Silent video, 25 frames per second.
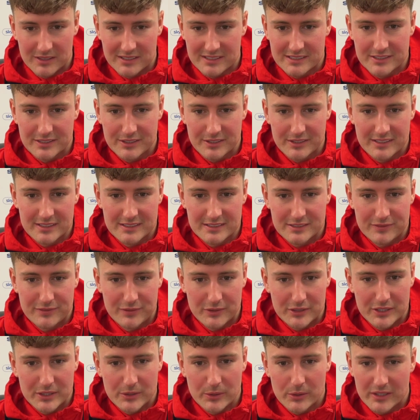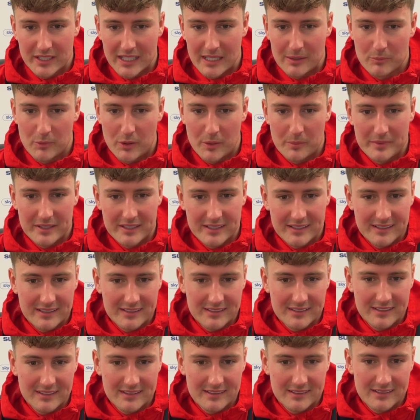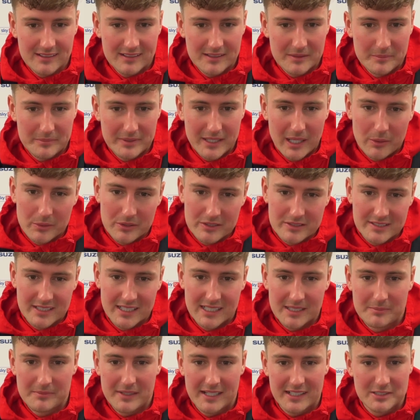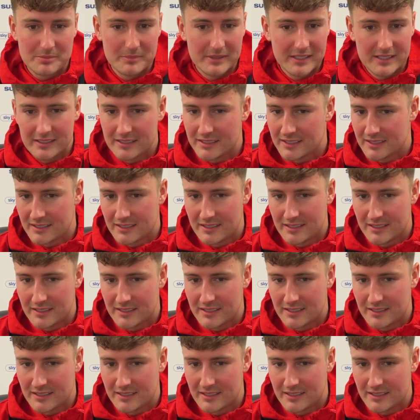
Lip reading: It's a funny old game. 1 minute you can be out the team, next minute